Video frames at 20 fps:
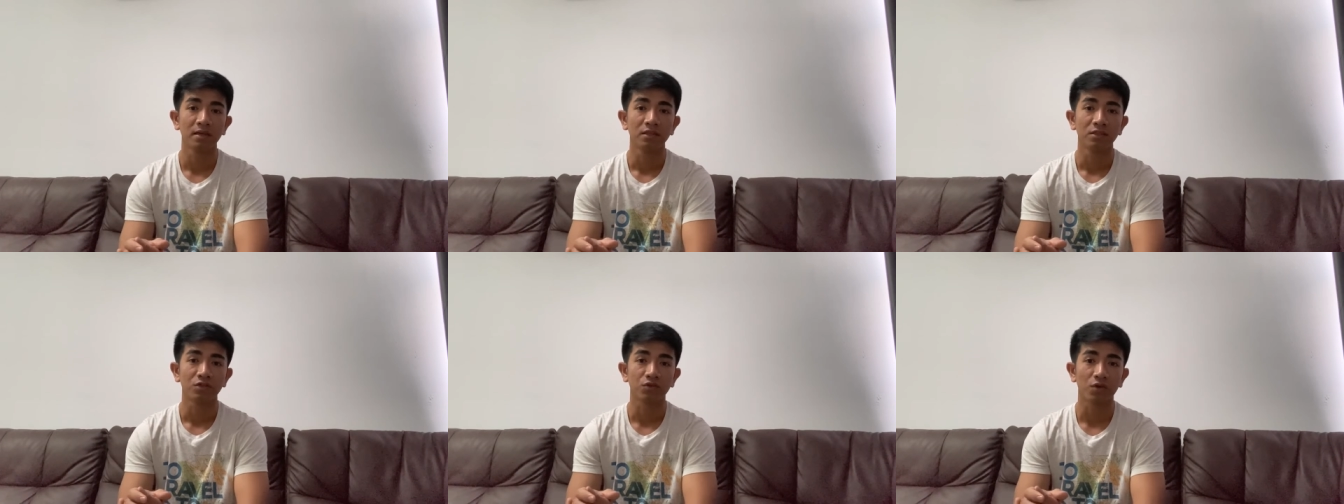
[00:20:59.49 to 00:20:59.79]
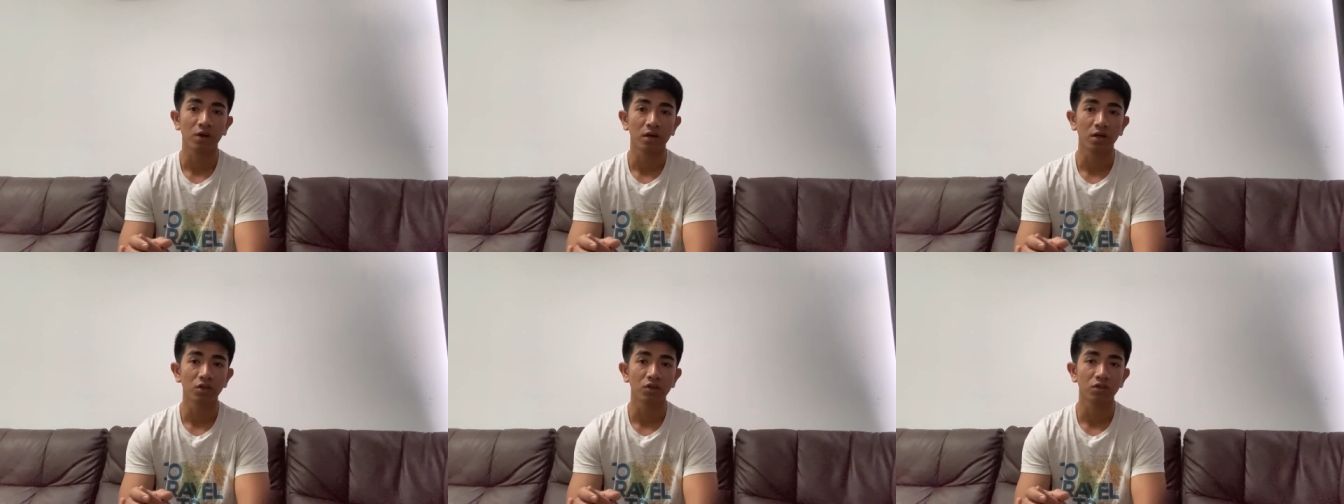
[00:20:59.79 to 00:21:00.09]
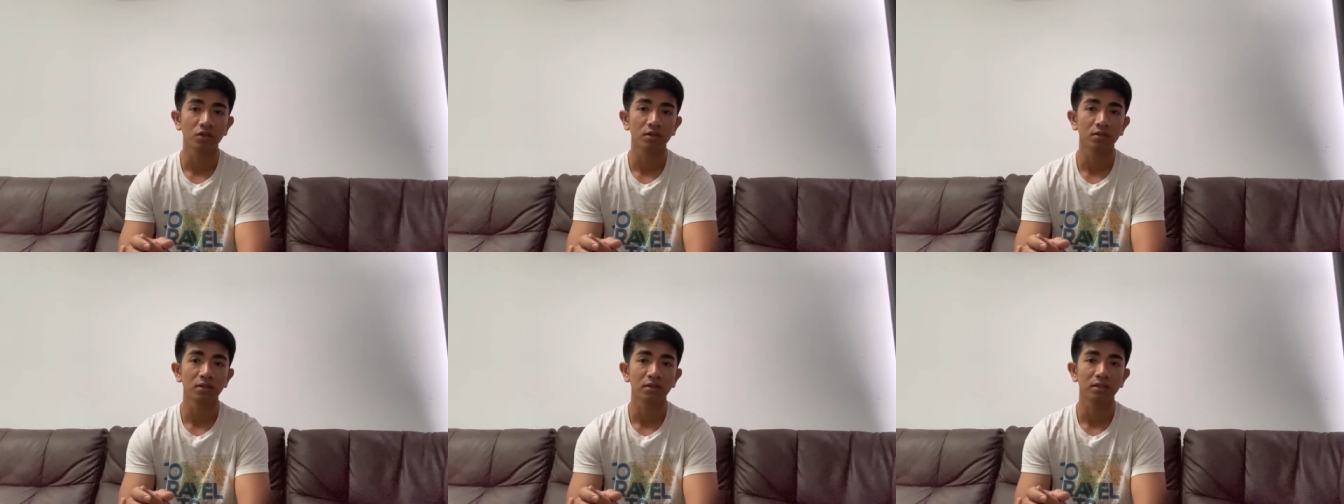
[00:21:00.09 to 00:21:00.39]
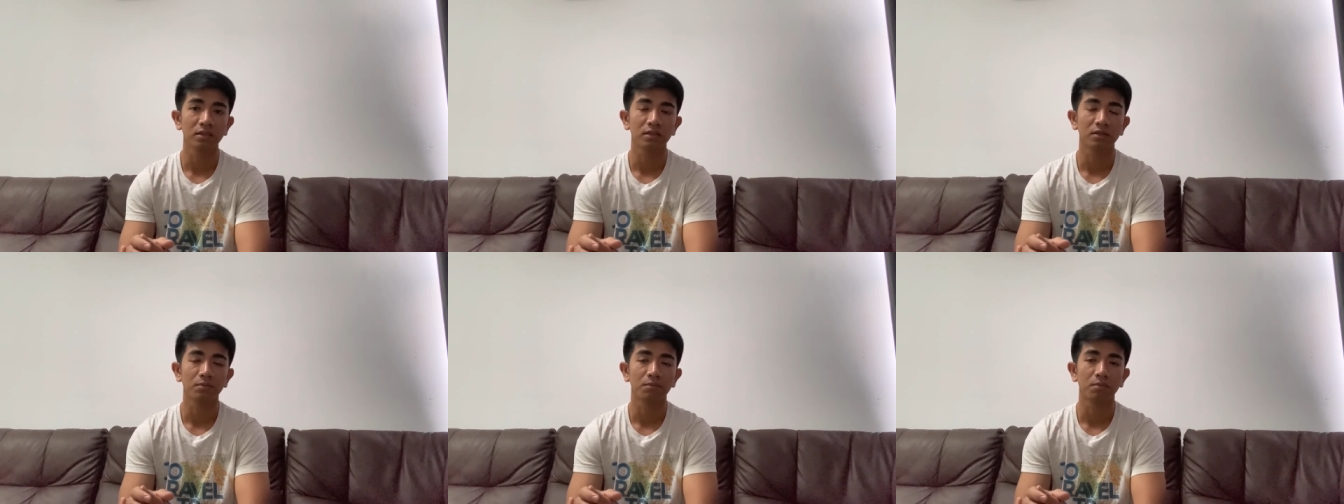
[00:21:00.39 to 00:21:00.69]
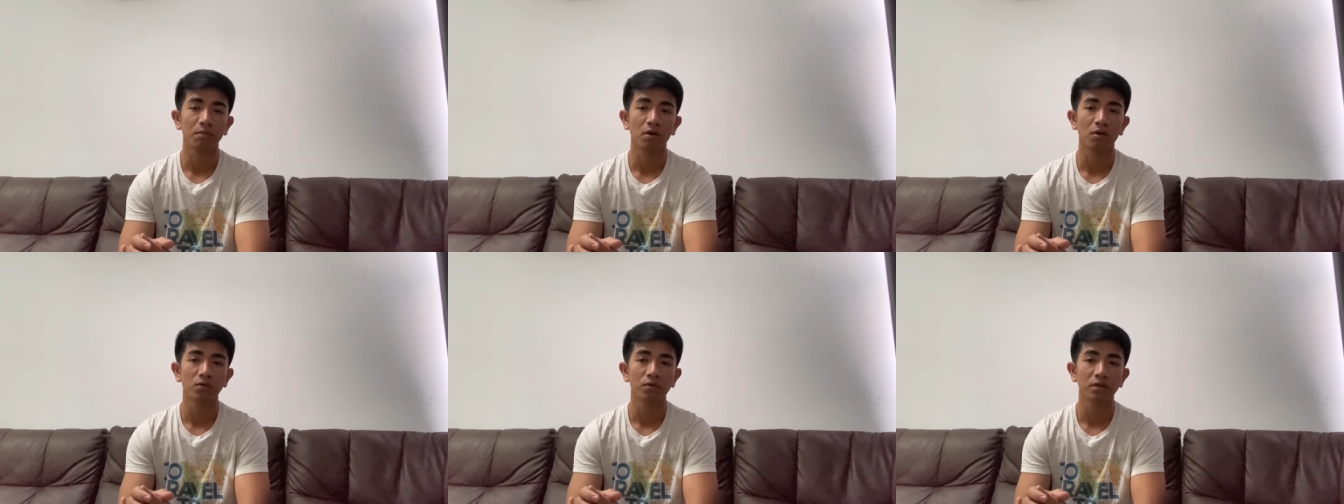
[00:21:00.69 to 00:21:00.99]
Traditionally, the
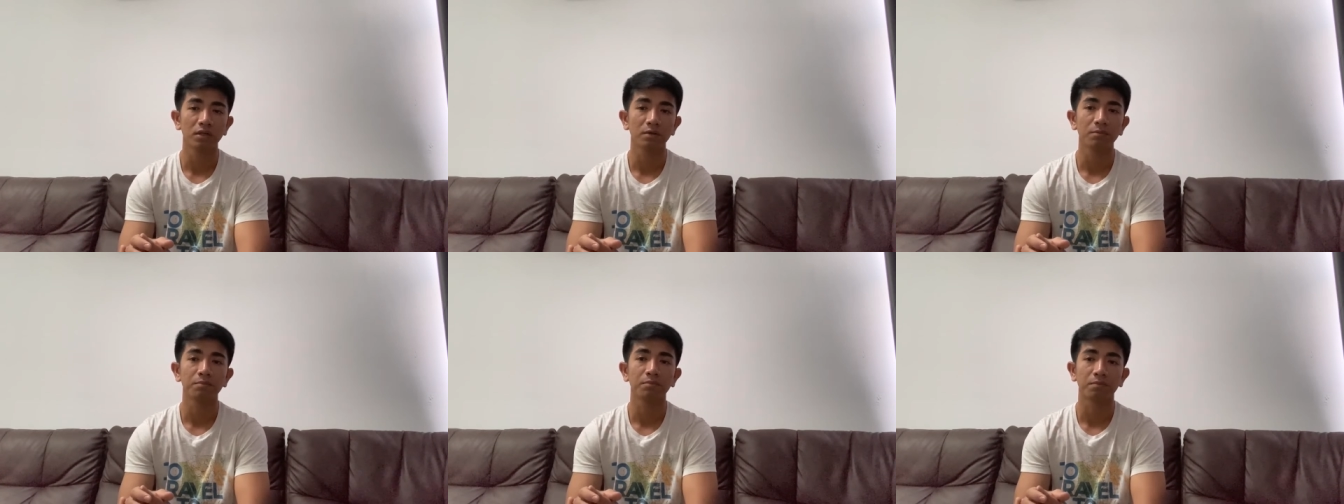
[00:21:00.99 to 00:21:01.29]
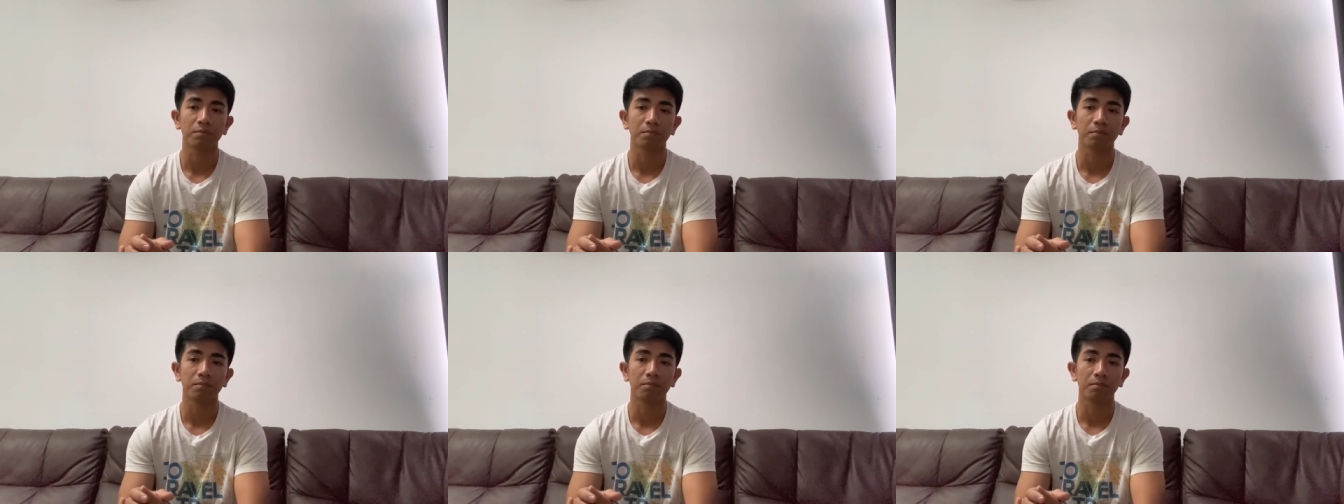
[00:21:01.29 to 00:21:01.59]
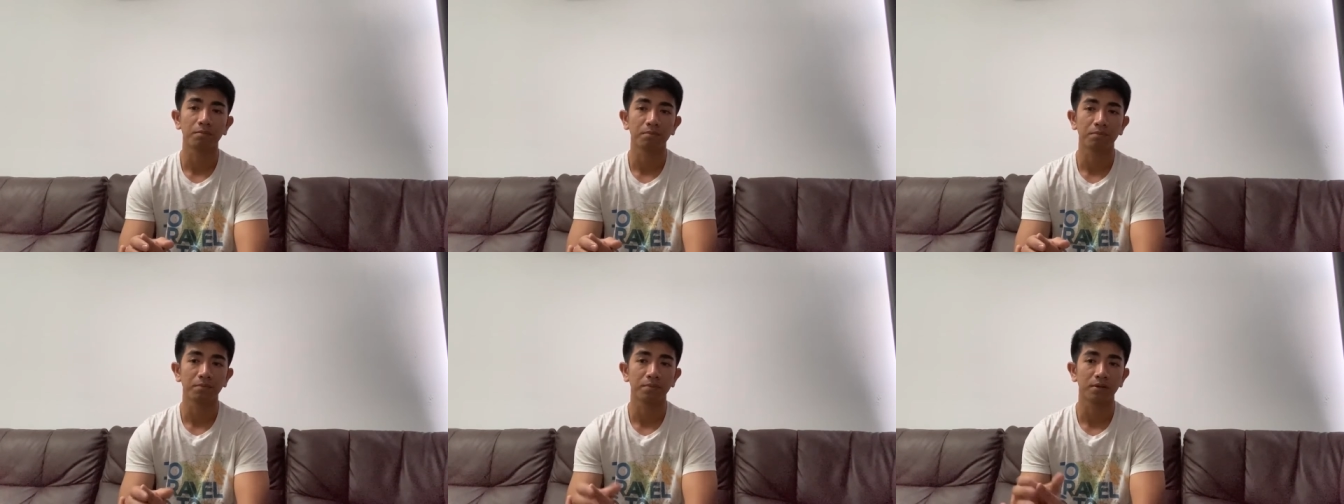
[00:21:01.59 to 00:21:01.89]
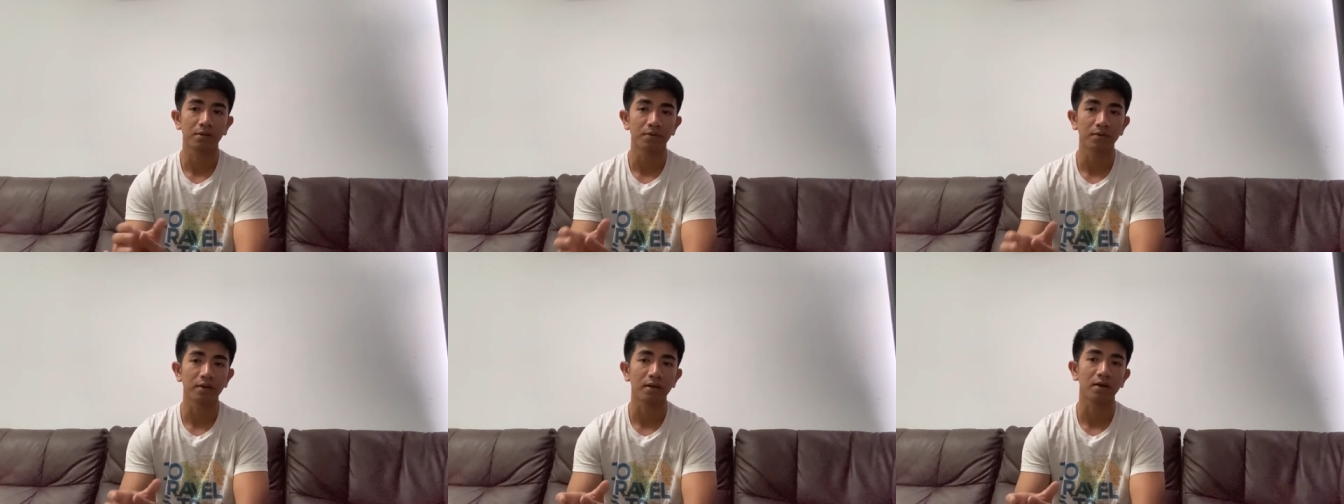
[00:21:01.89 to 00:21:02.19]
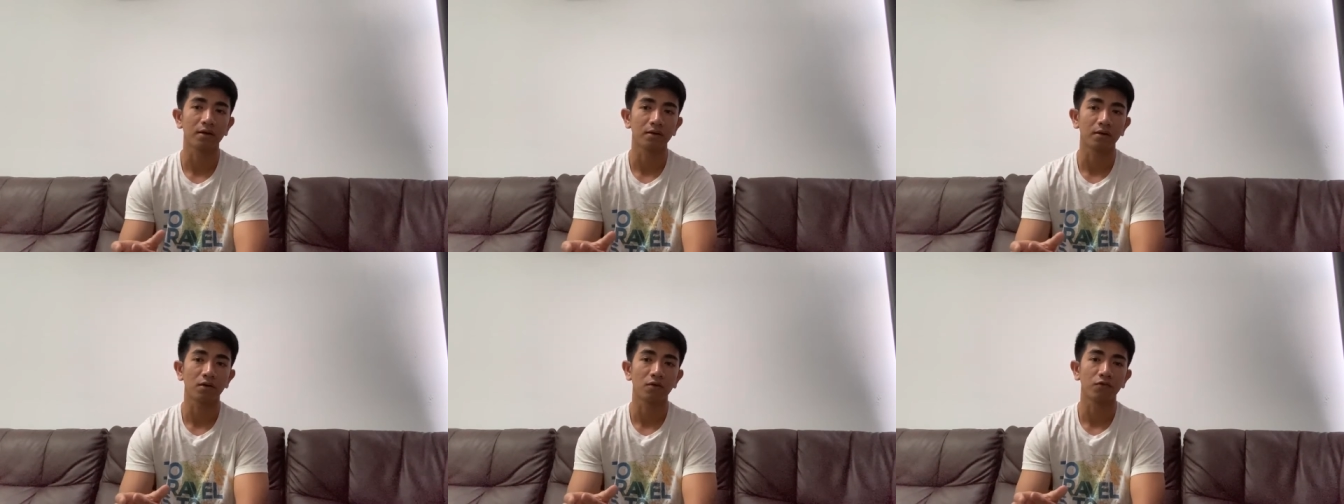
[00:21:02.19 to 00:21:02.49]
mourning
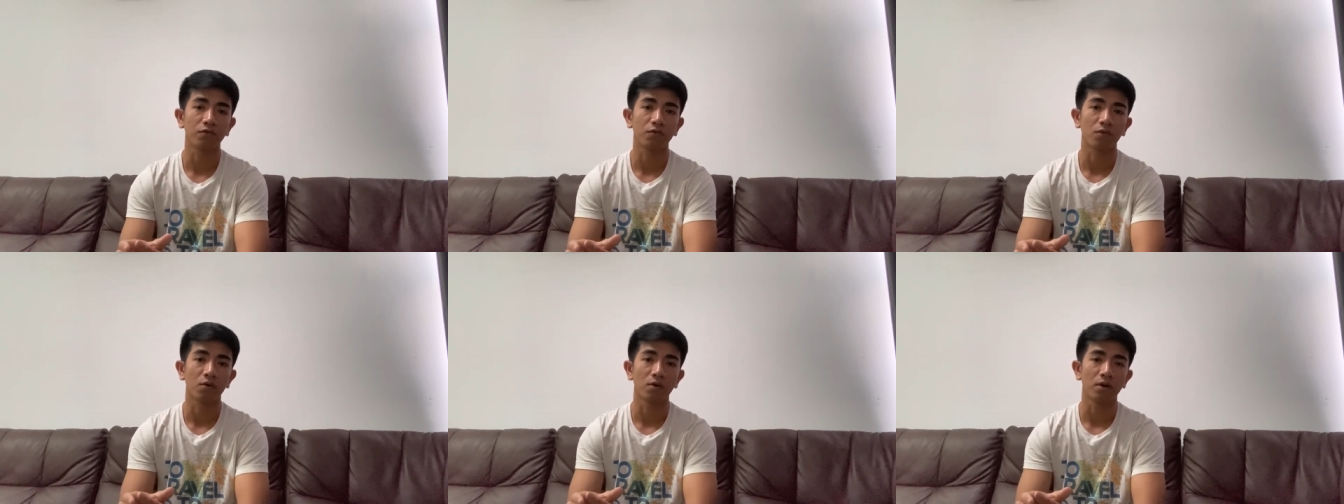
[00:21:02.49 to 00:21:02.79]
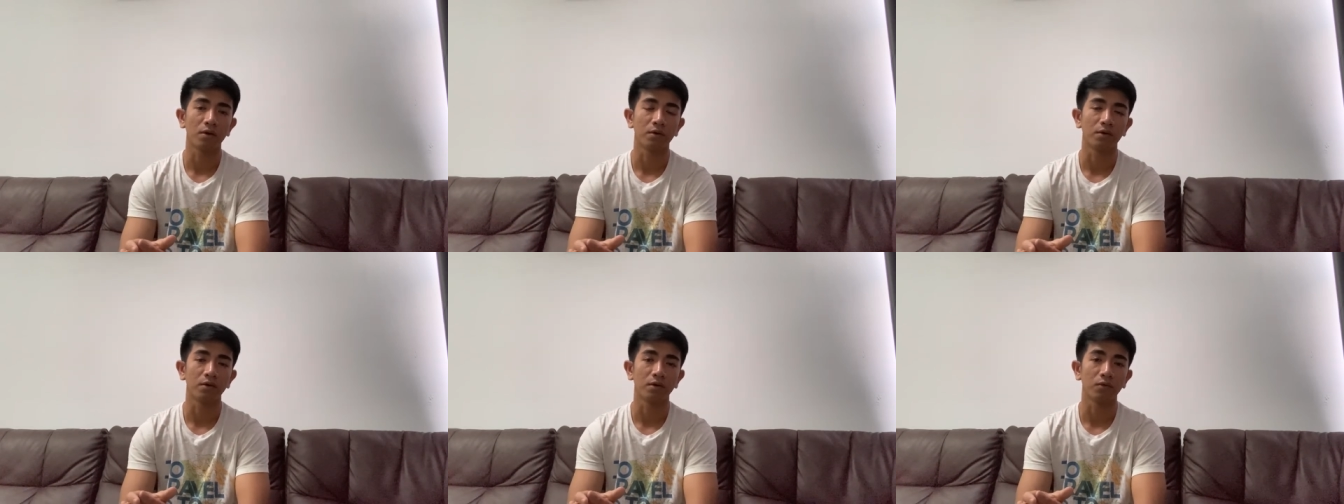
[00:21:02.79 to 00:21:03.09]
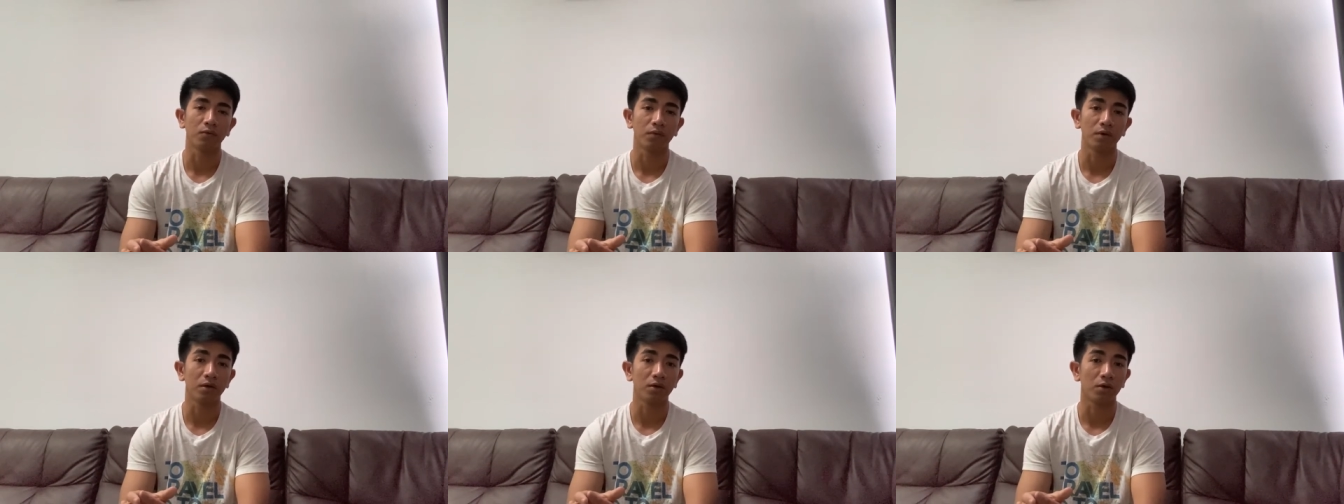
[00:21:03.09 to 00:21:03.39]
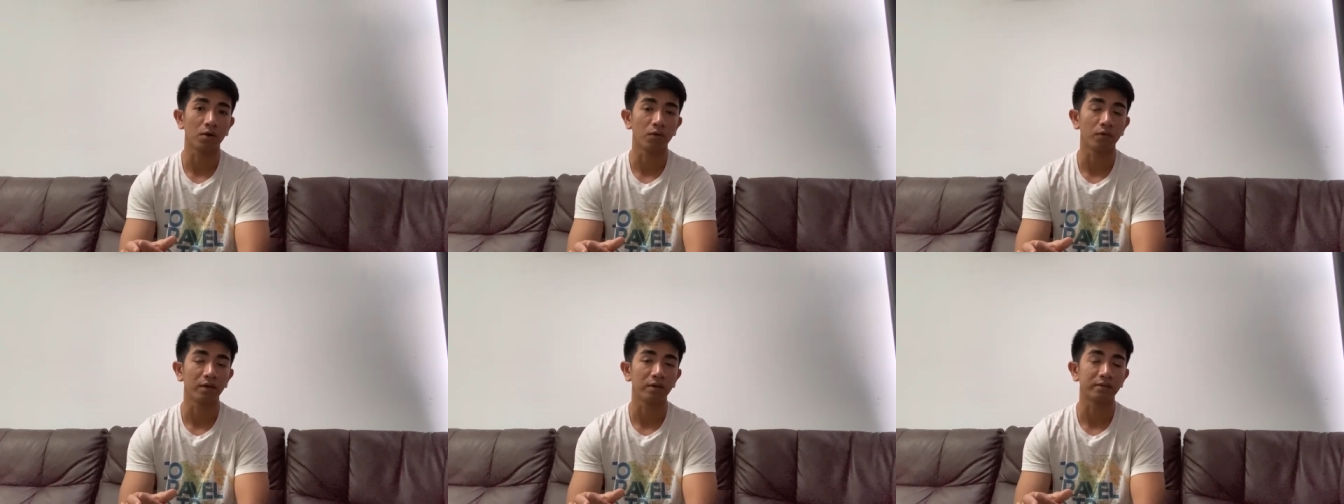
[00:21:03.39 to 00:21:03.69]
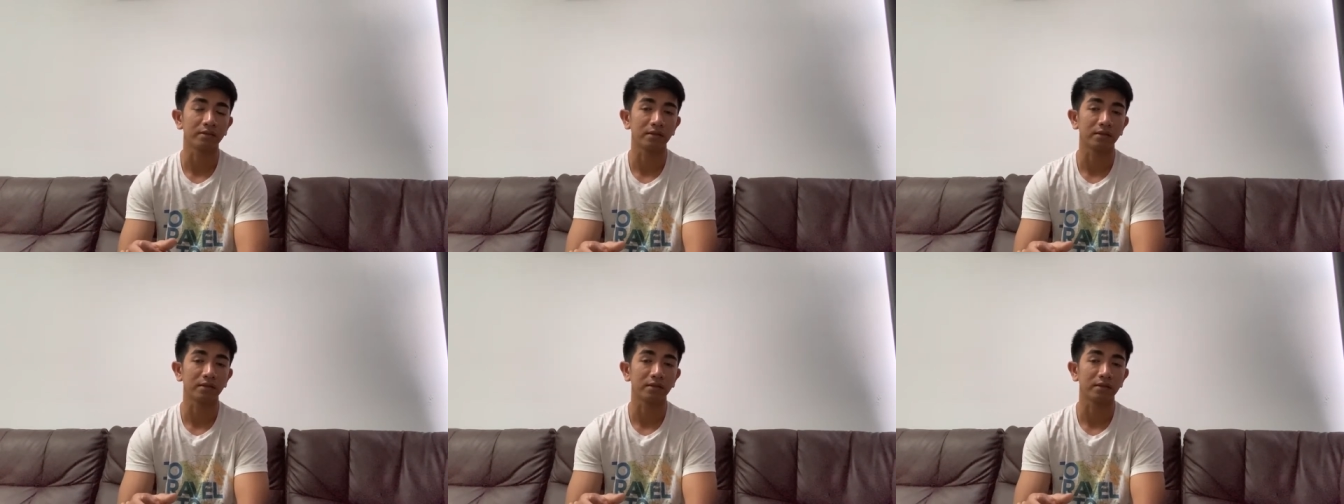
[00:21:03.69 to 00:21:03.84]
period for a widow is